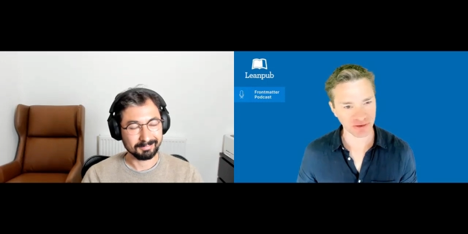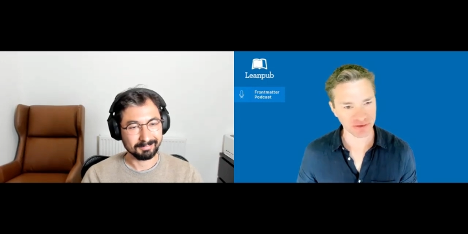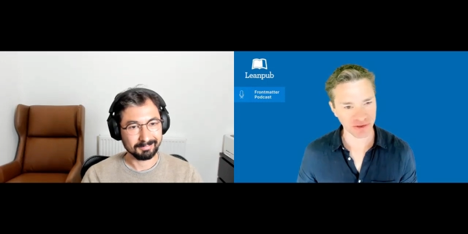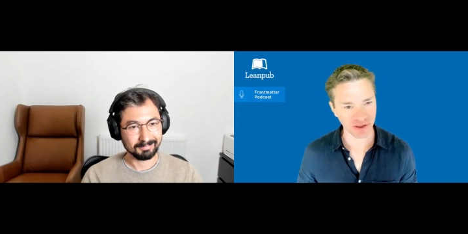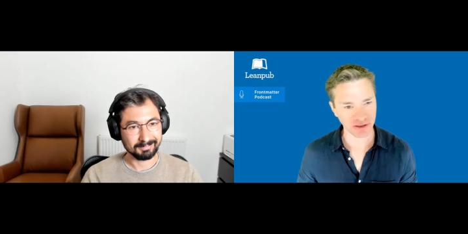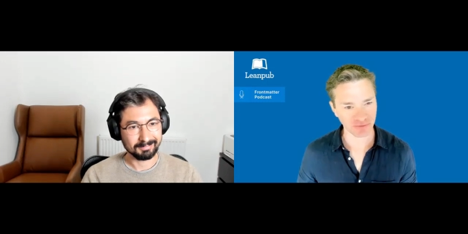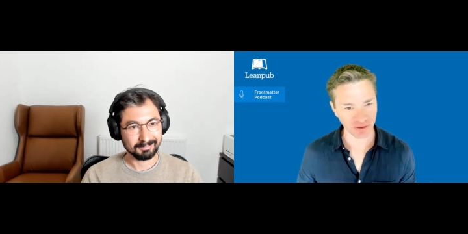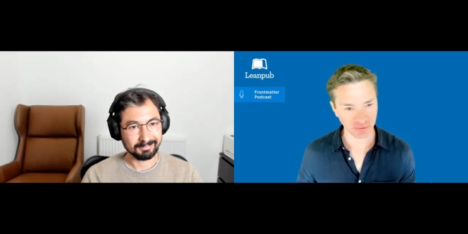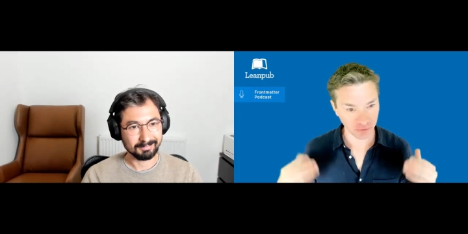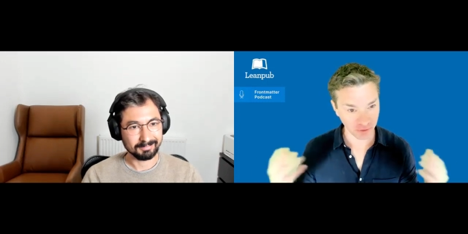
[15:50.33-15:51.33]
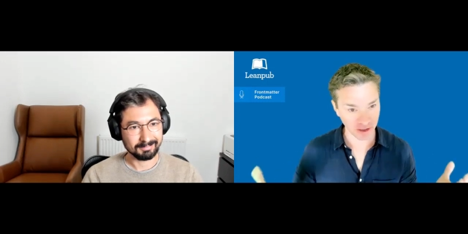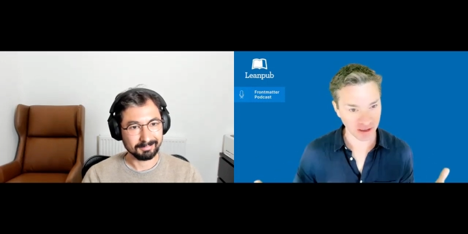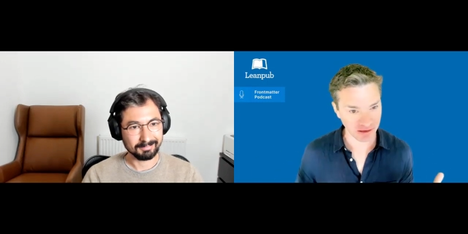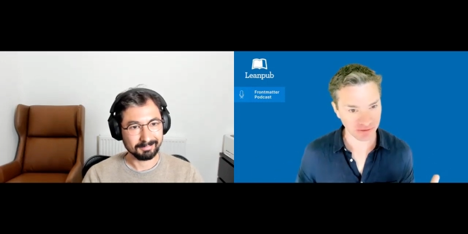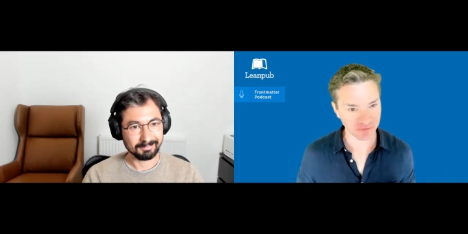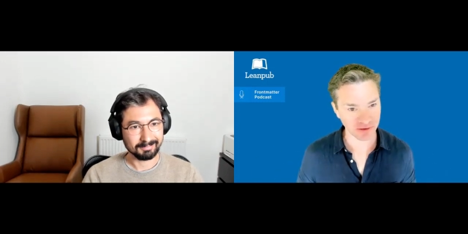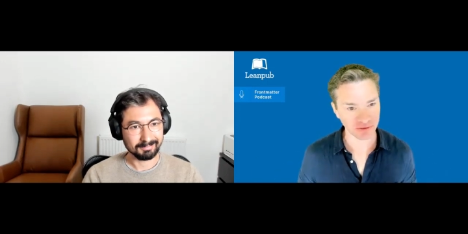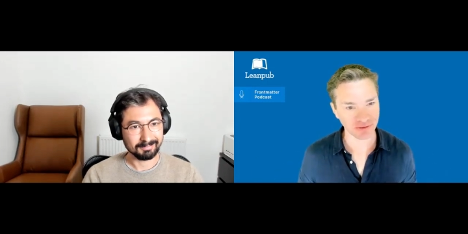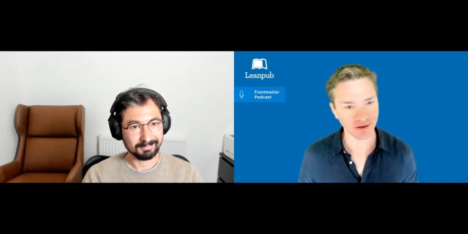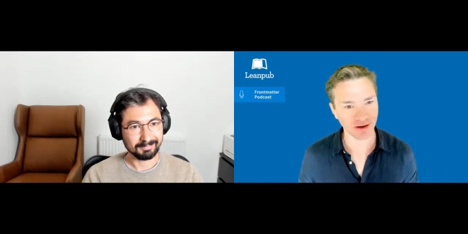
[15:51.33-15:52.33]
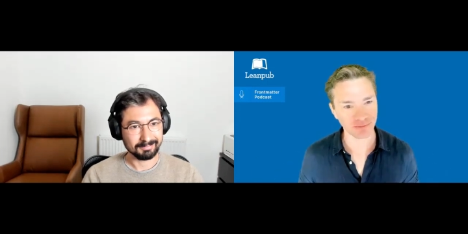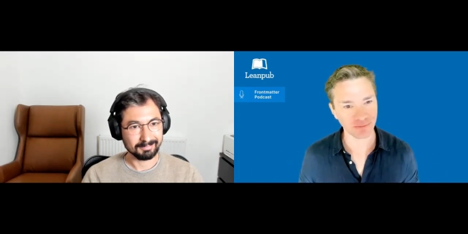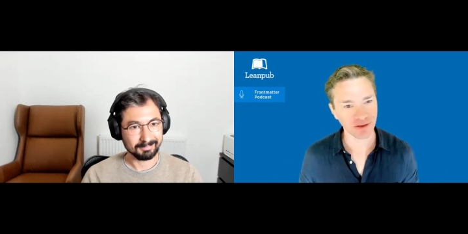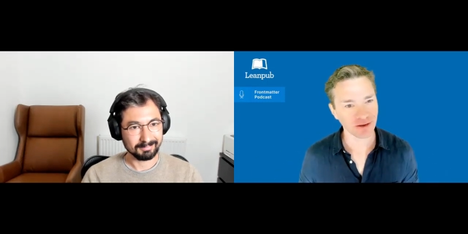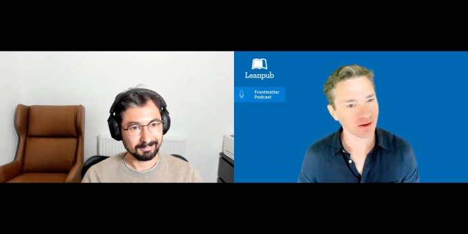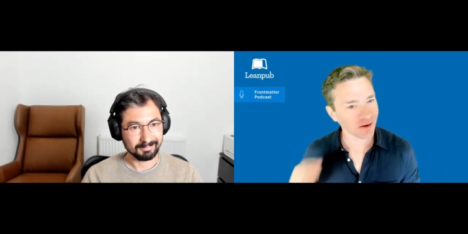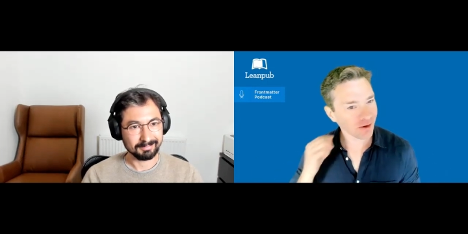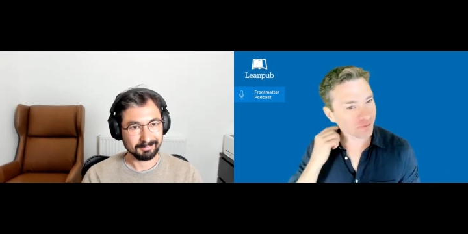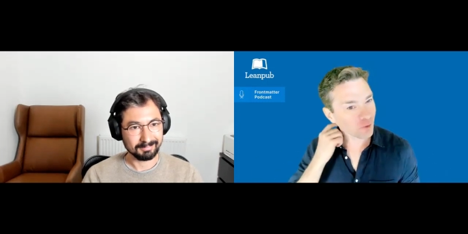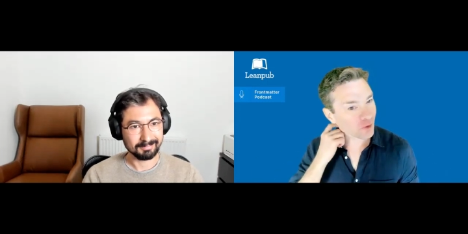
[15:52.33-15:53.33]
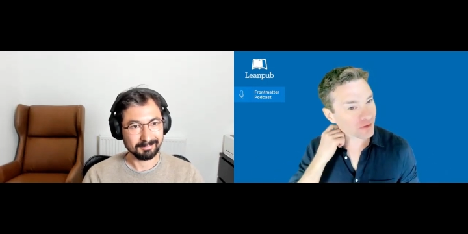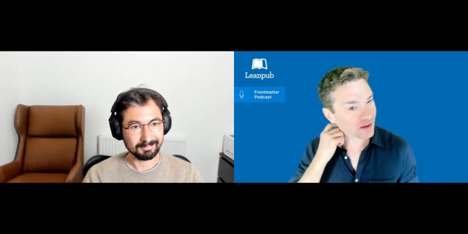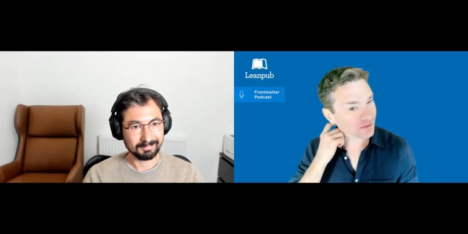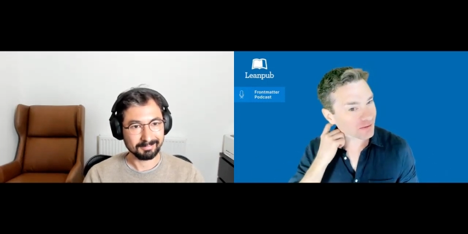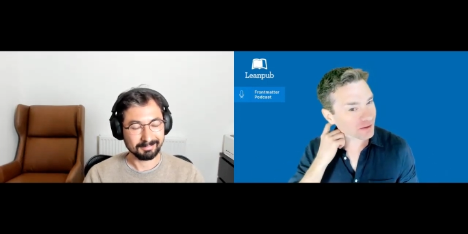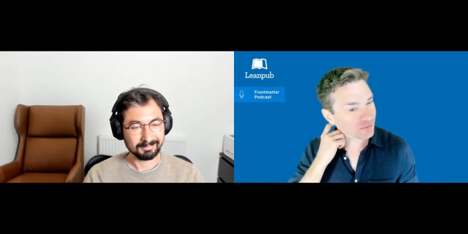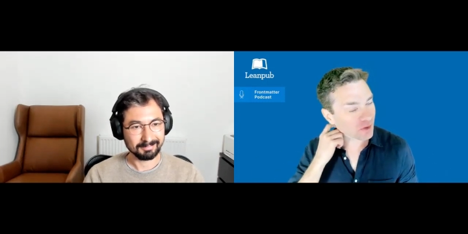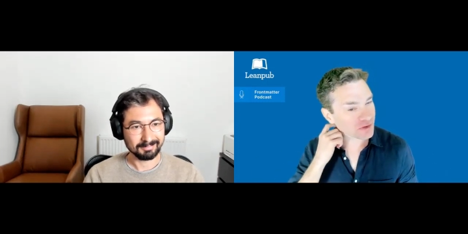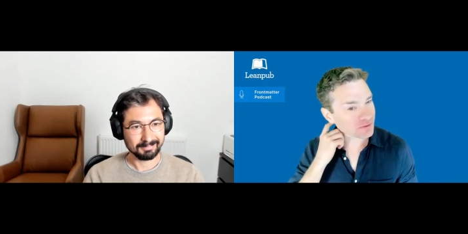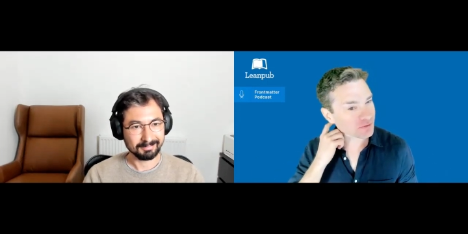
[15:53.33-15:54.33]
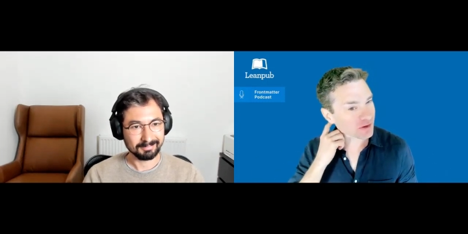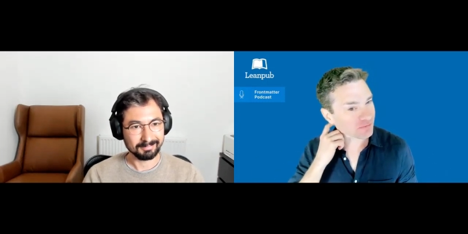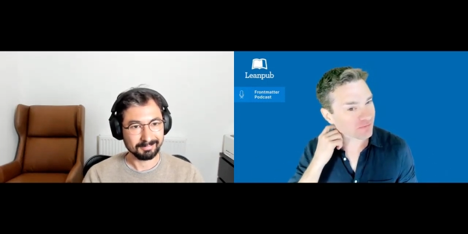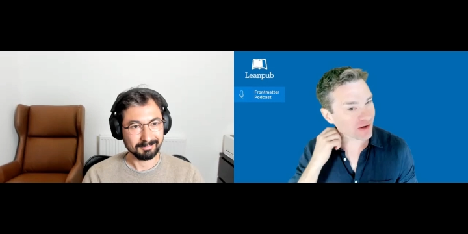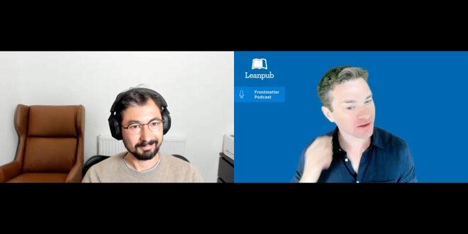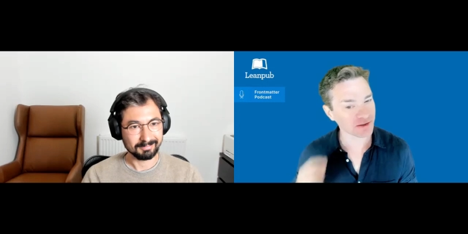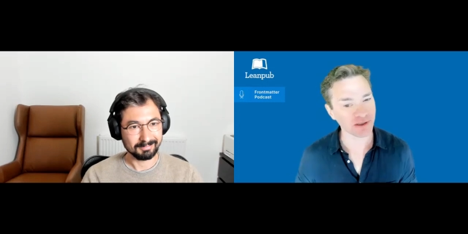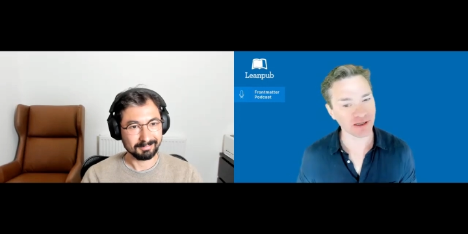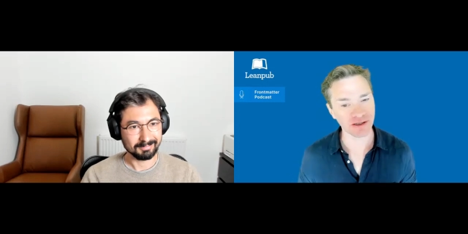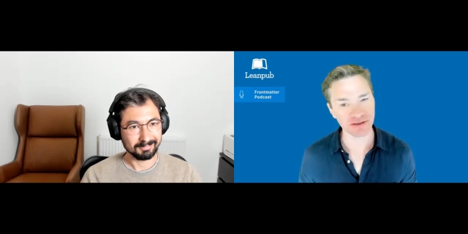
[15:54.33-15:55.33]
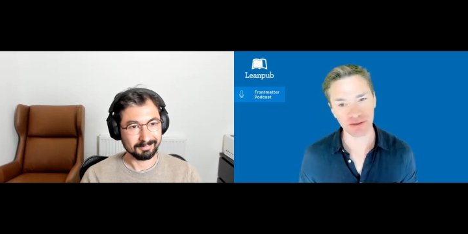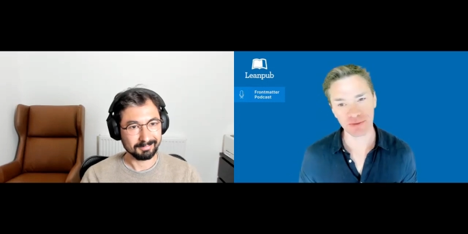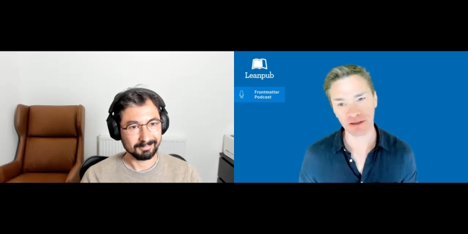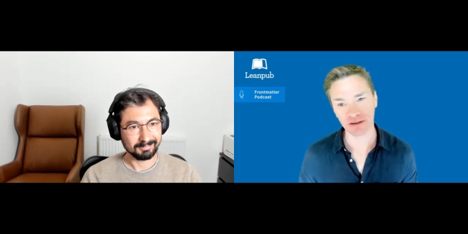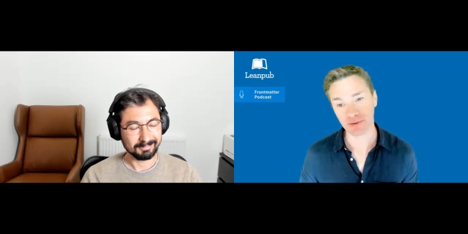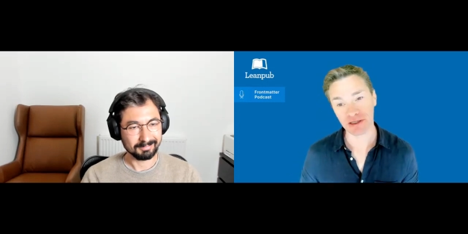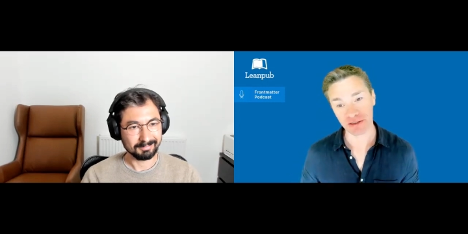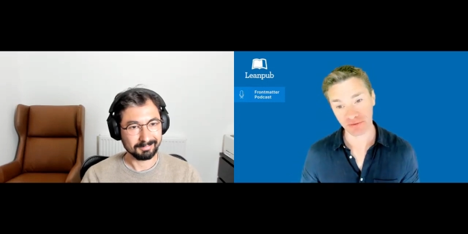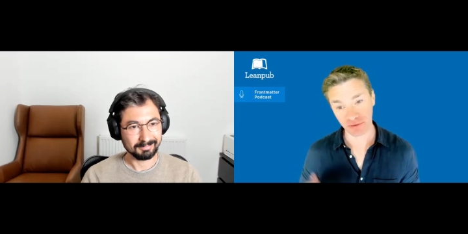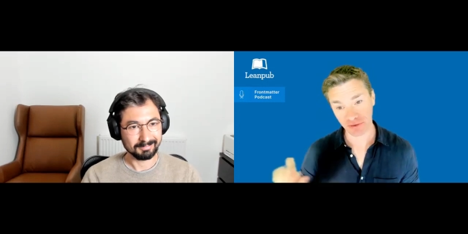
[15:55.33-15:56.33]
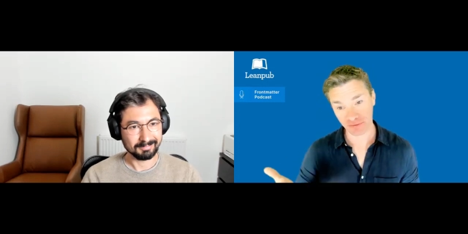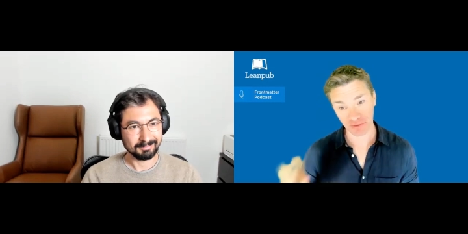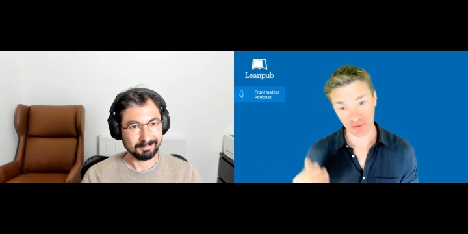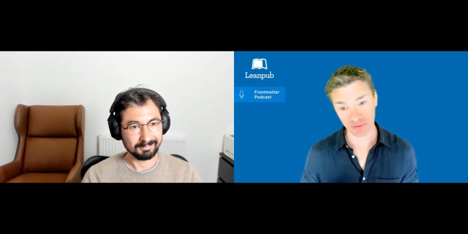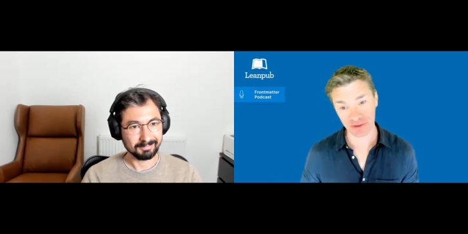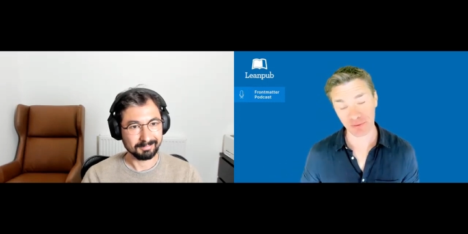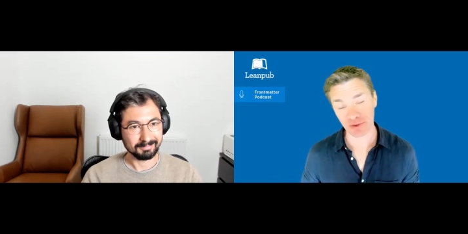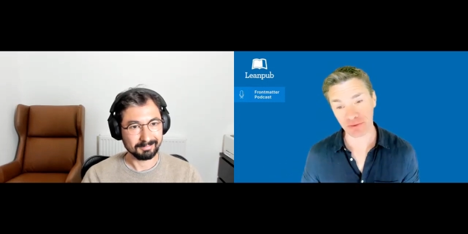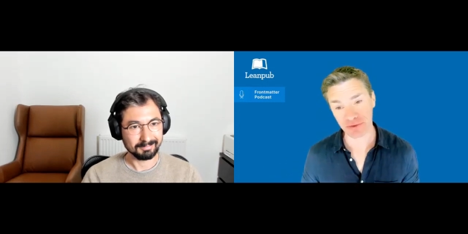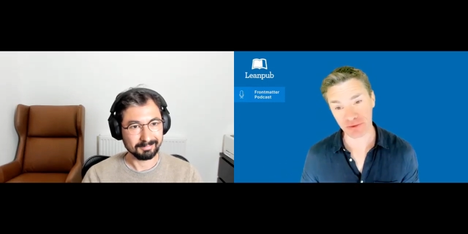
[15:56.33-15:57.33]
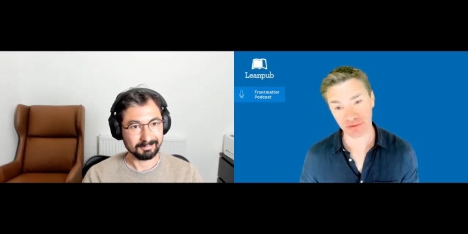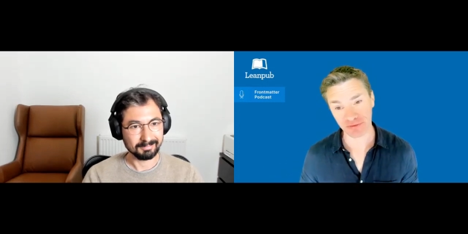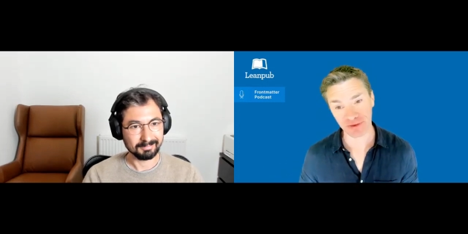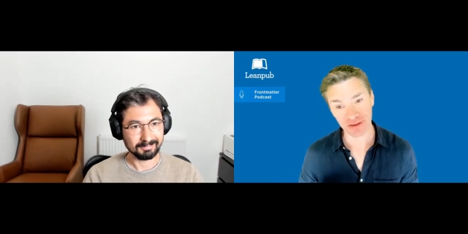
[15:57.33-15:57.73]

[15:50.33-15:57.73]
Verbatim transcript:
Speaker 1: as a kind of like authority in that field are more than most would face, because I mean, especially if you're someone who sort of